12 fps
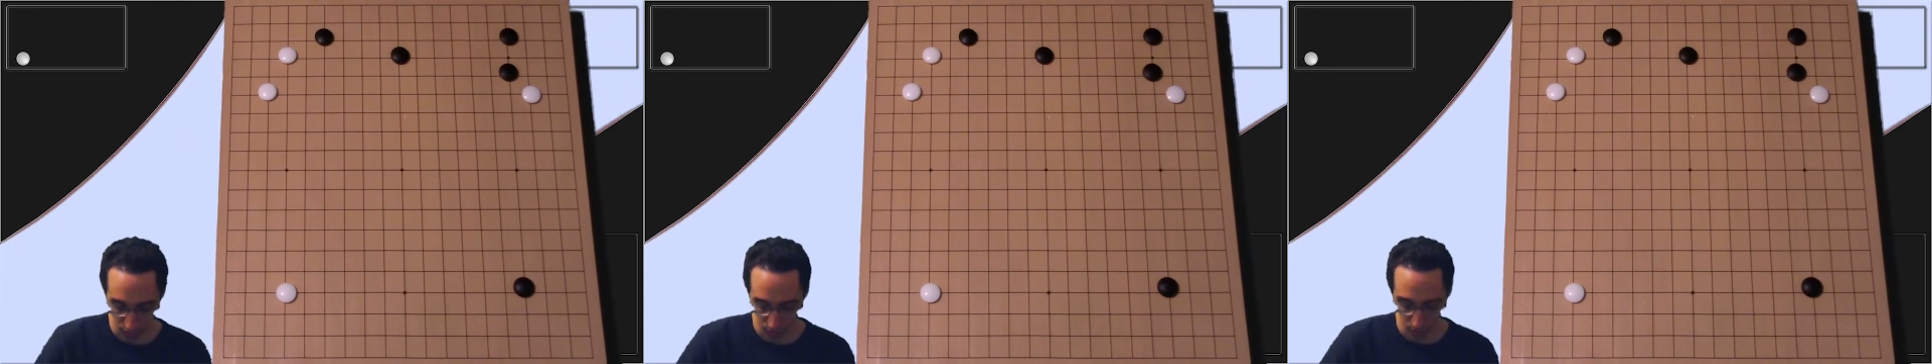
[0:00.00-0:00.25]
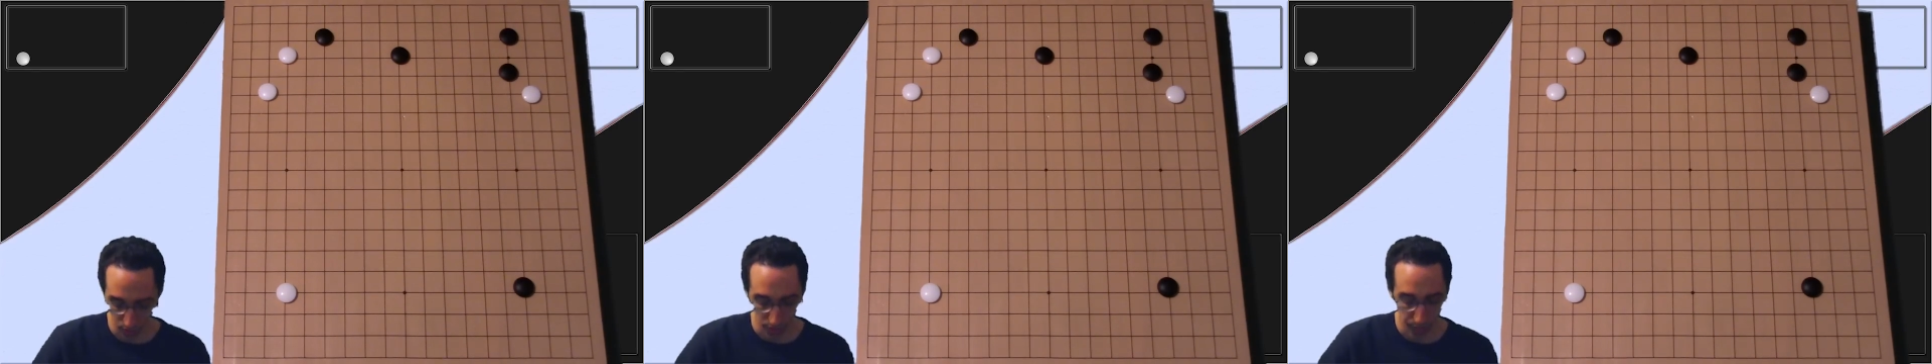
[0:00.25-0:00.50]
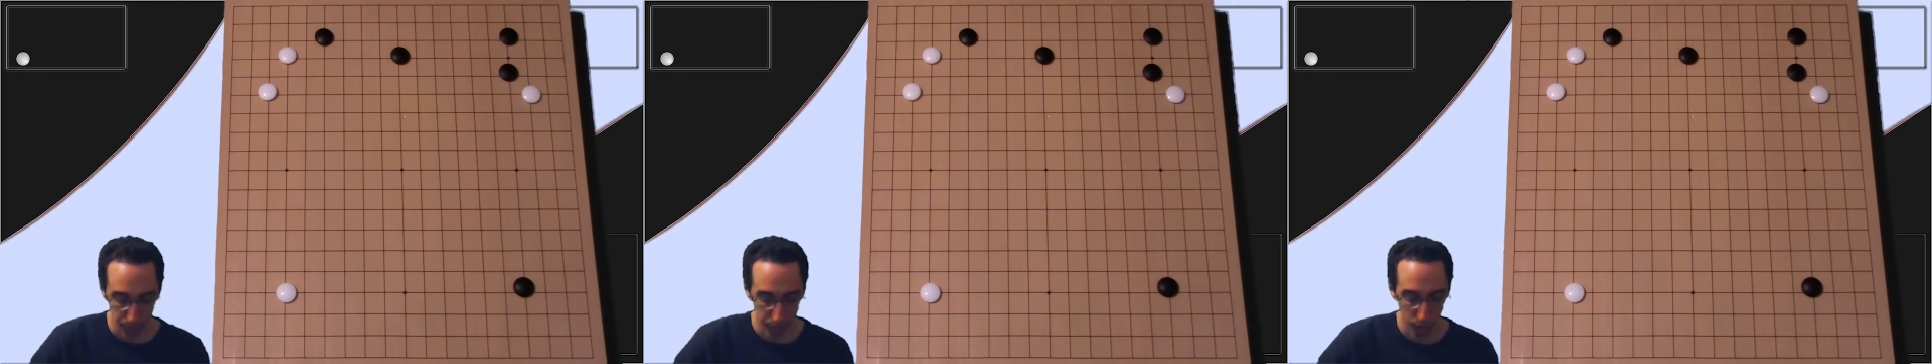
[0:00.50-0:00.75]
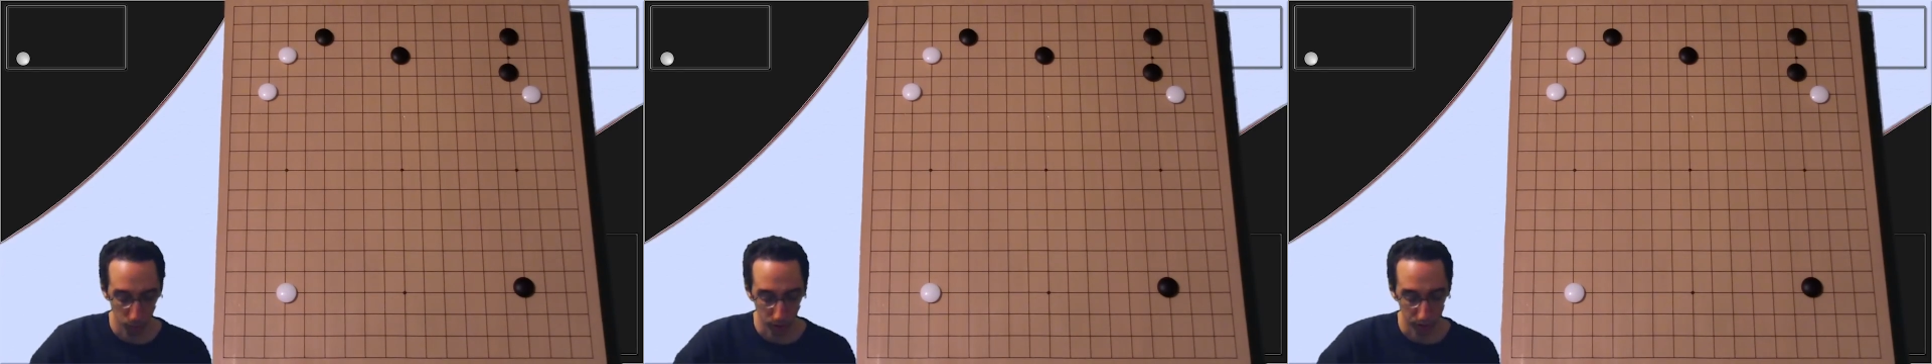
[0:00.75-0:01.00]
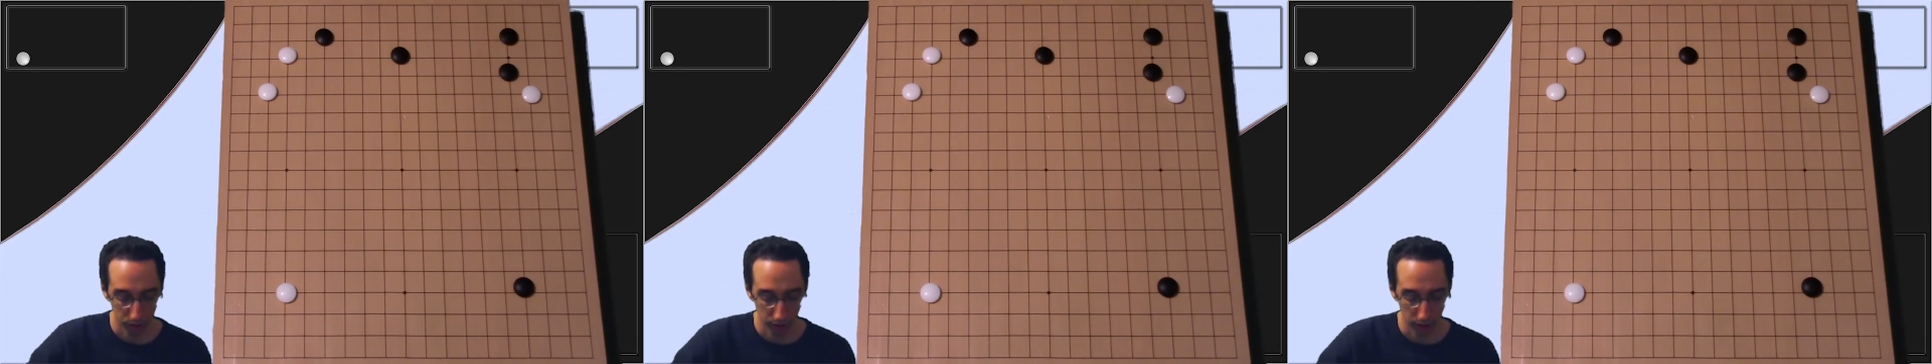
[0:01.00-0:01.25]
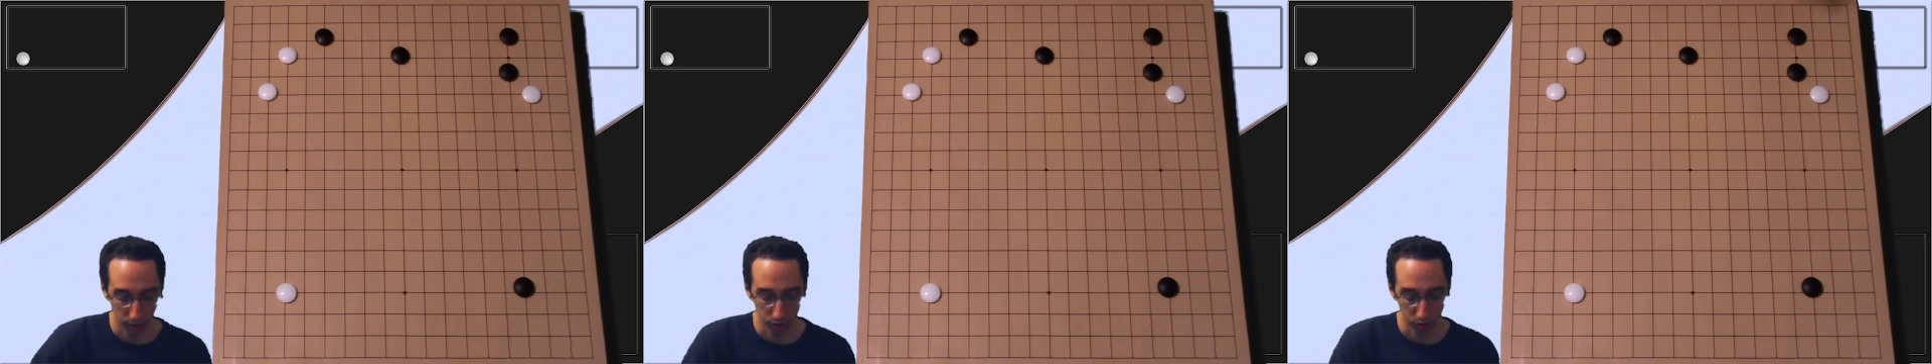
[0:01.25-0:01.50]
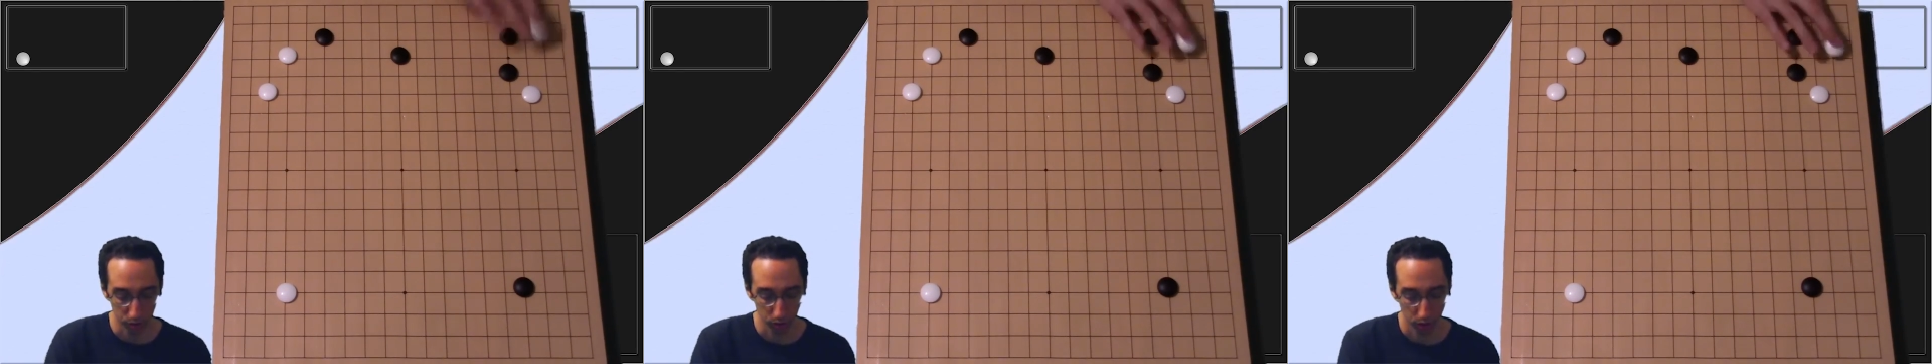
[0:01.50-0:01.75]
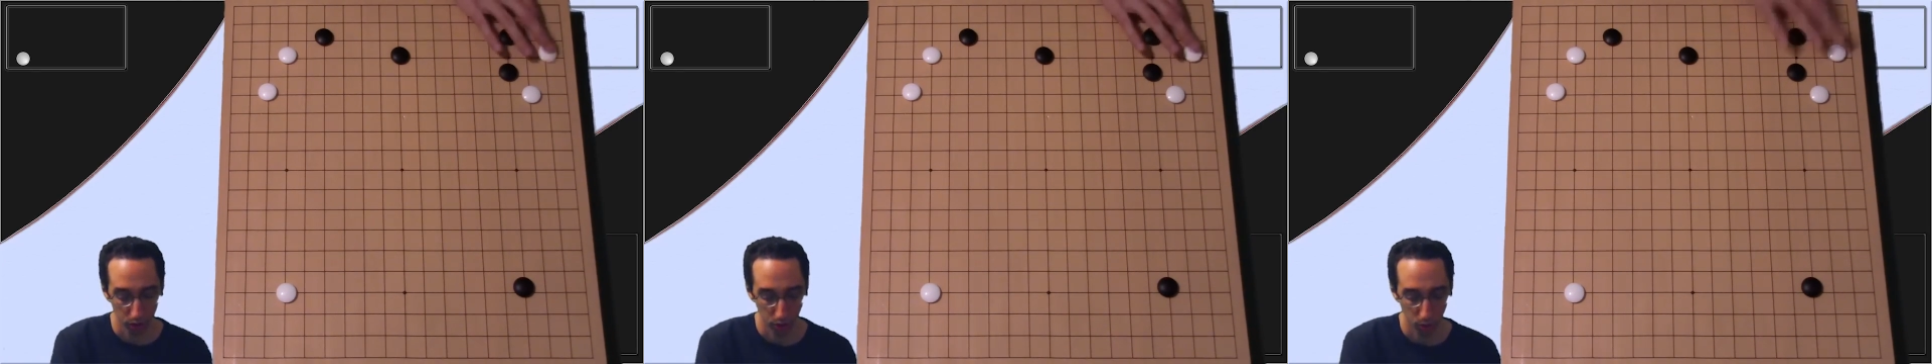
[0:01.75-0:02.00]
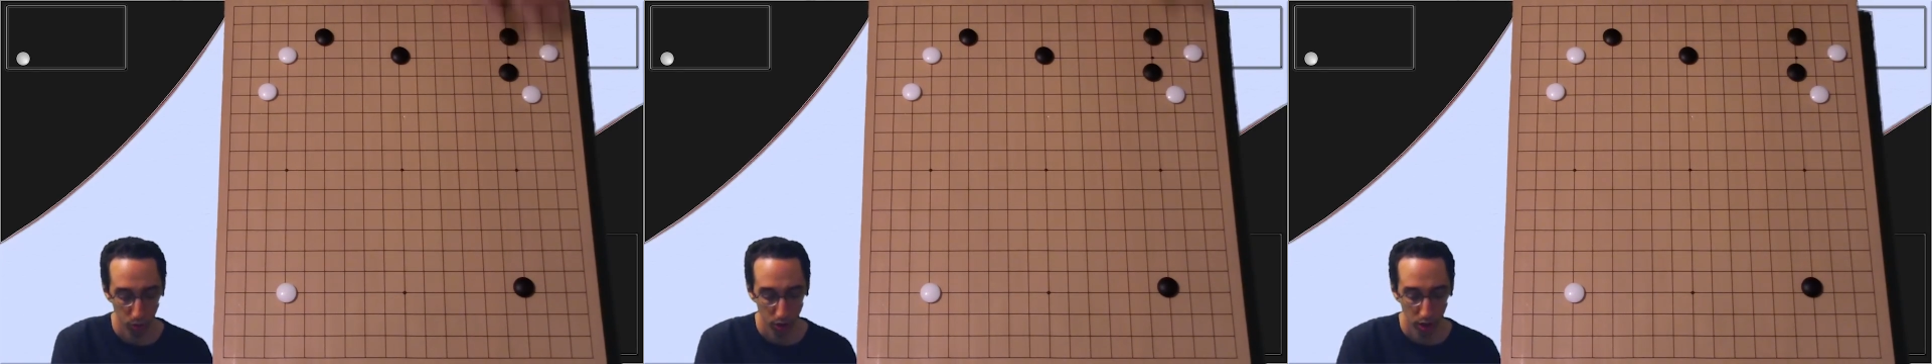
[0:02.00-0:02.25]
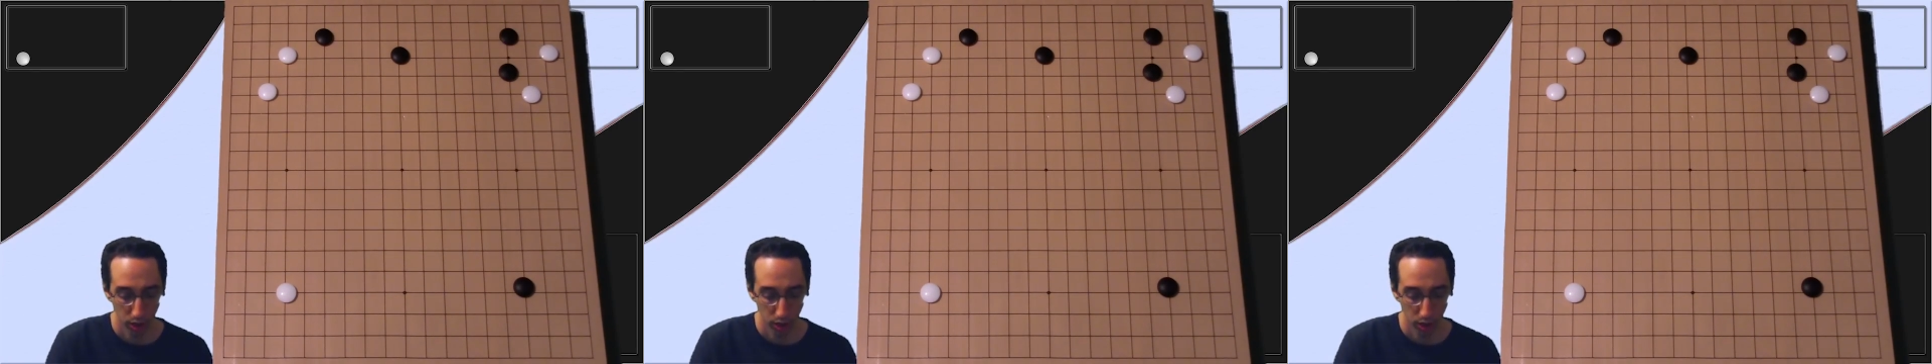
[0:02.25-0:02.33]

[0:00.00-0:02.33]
to simply once again just go